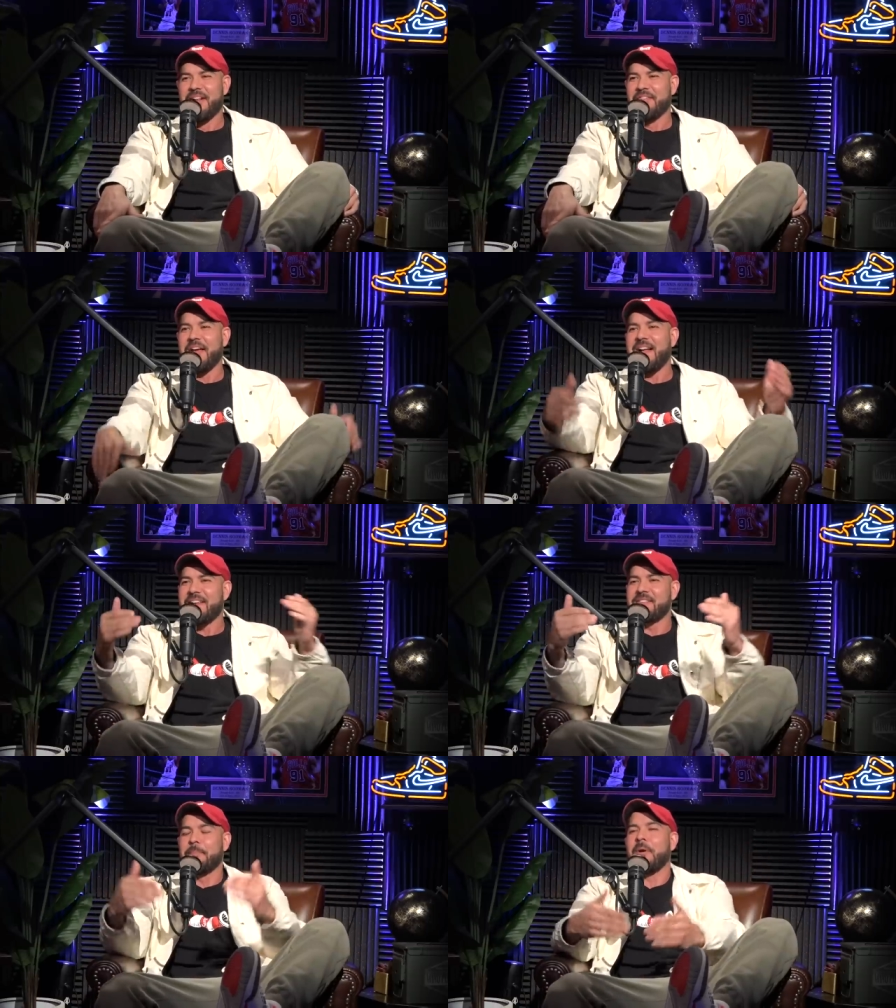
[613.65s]
that
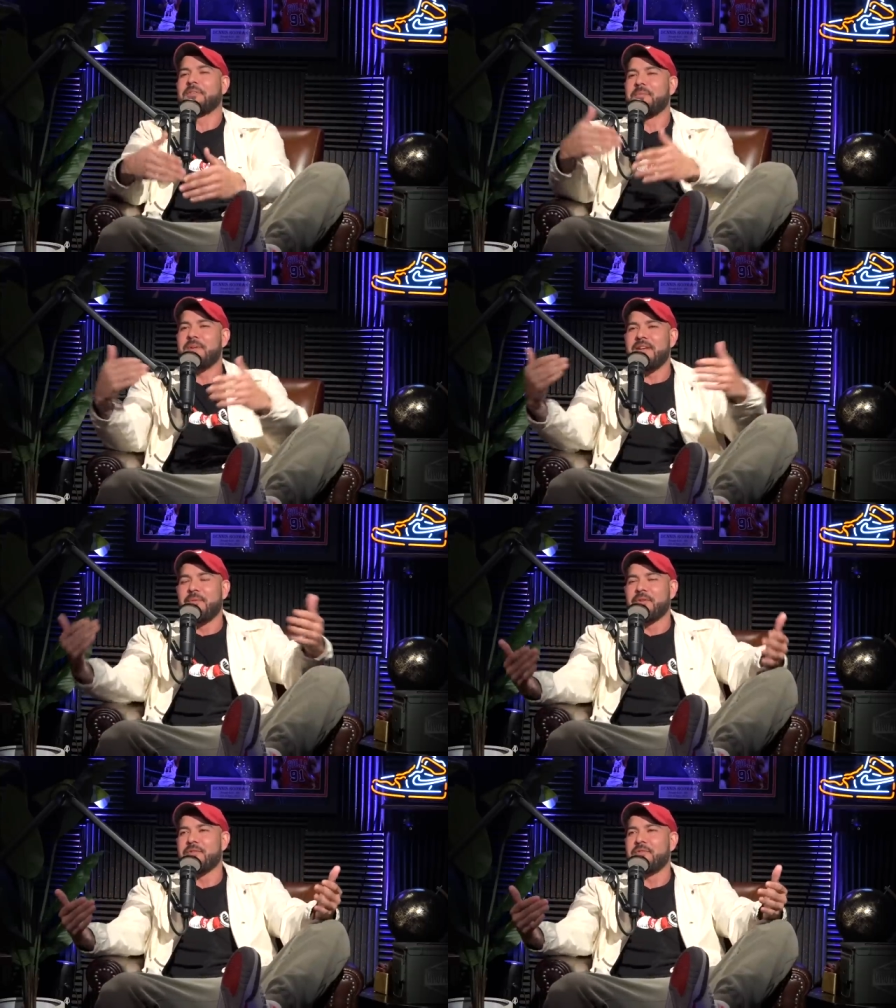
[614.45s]
is the part to me
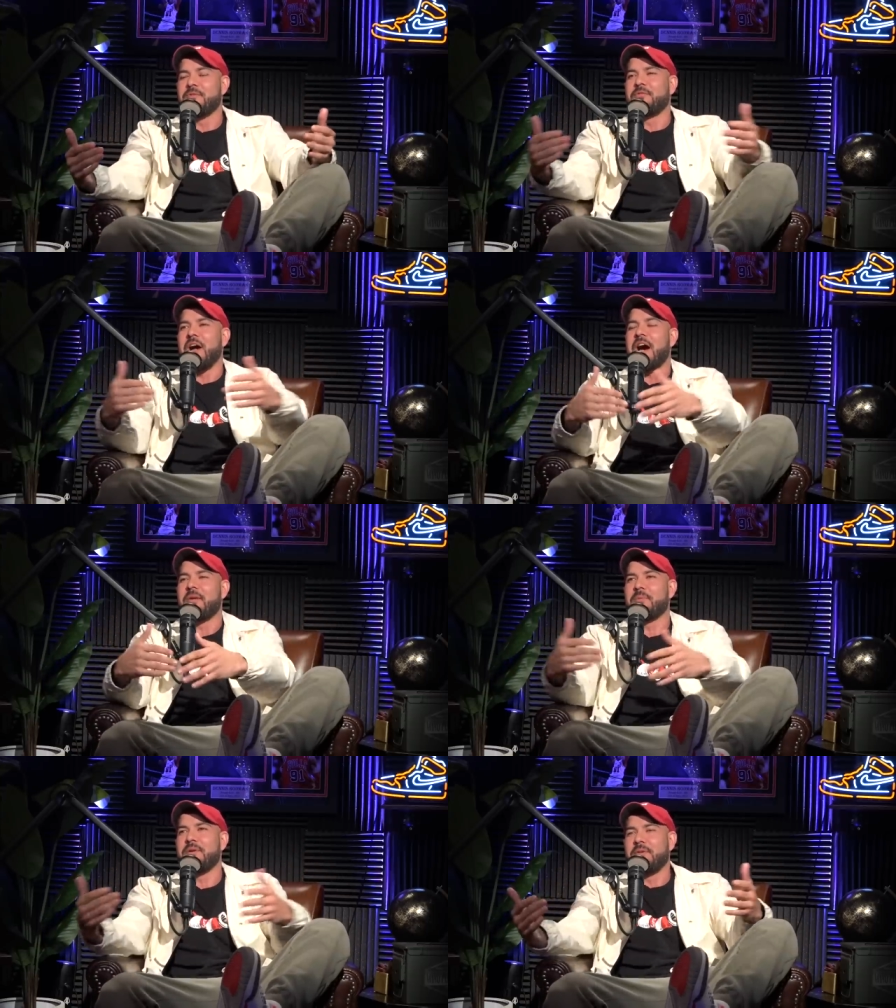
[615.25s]
where you you got
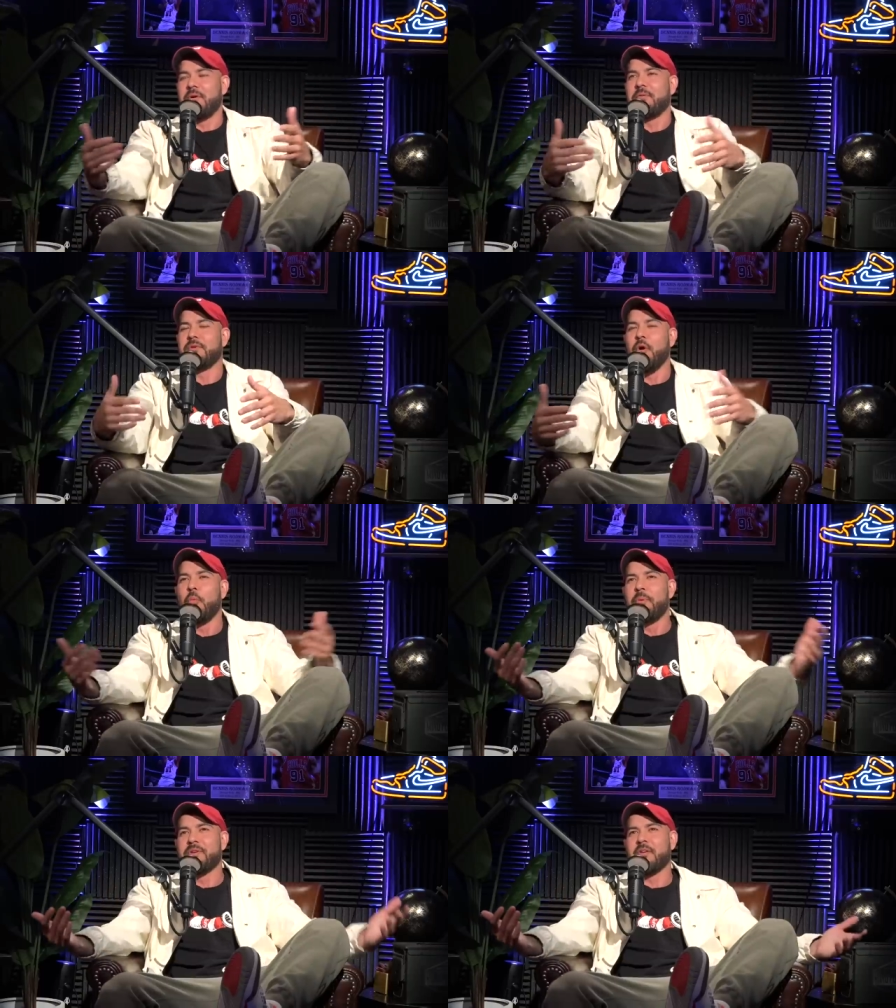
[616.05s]
to be you
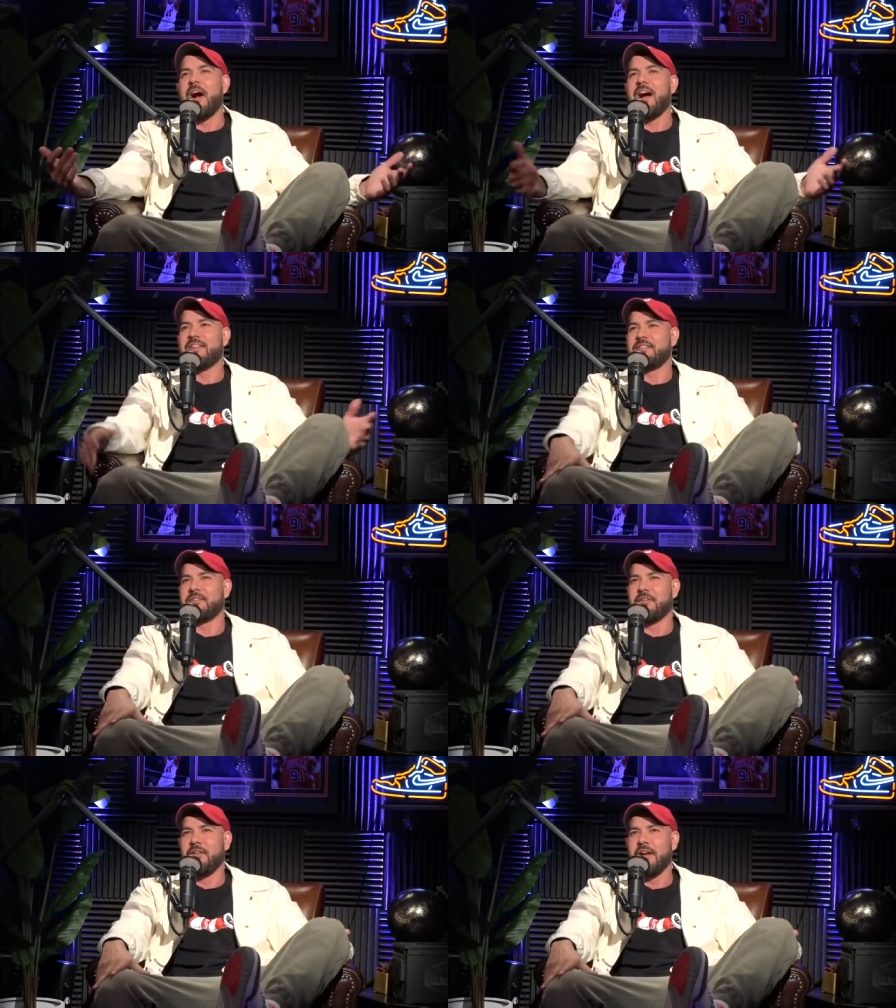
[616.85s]
open your eyes
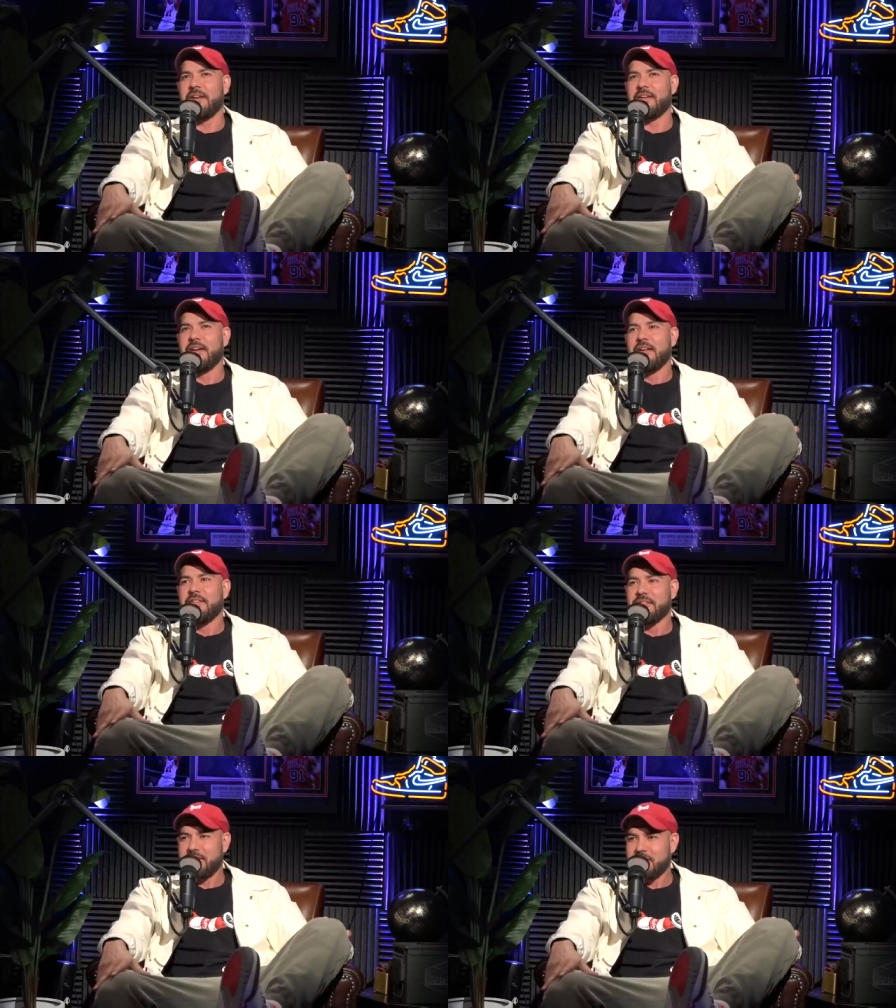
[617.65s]
and go like,
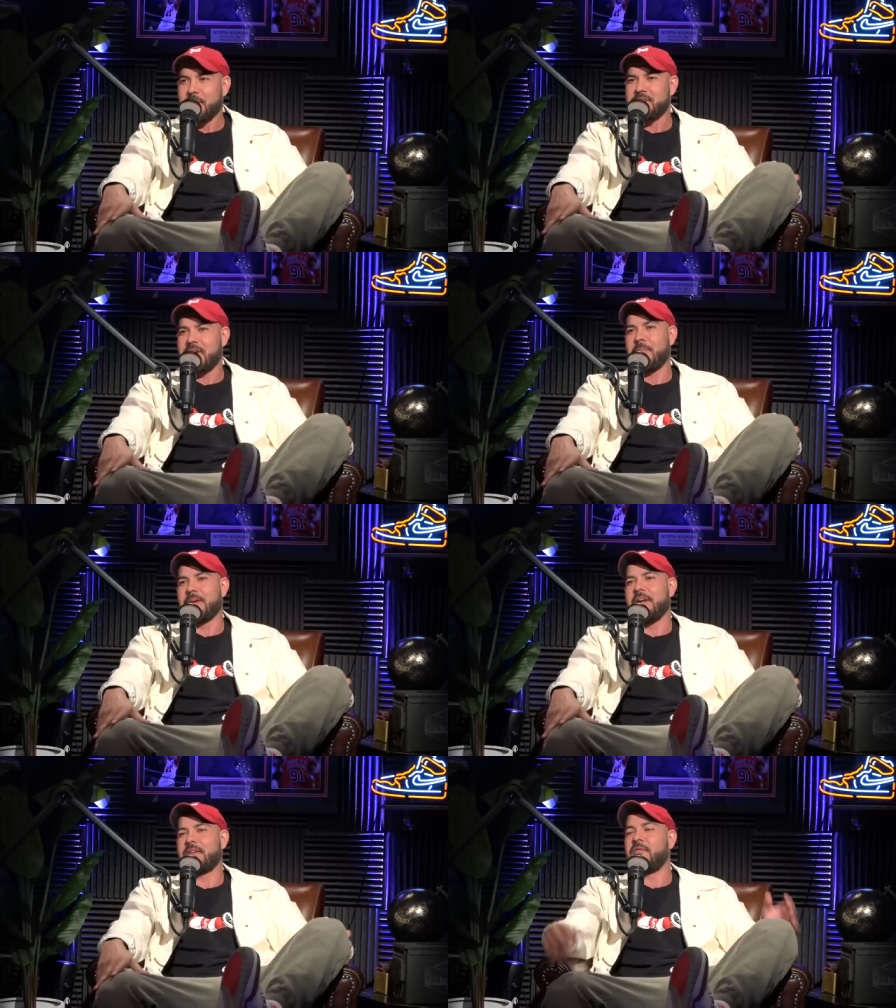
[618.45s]
this is what's
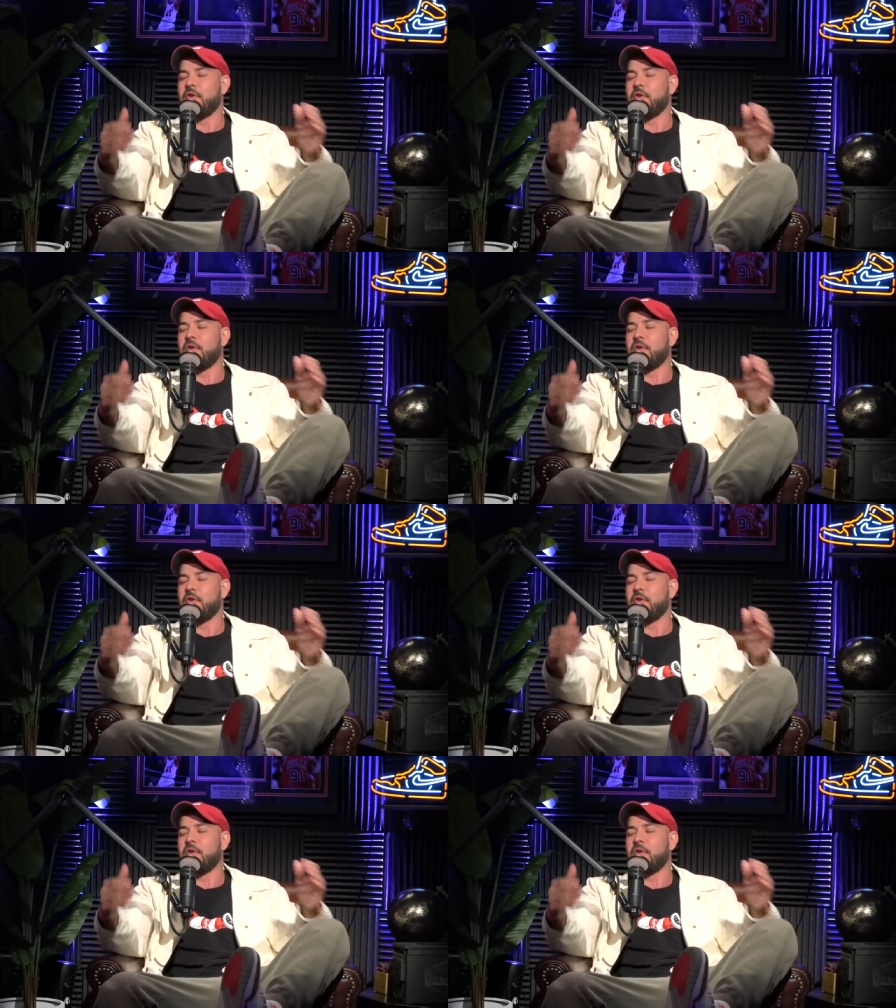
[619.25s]
coming next.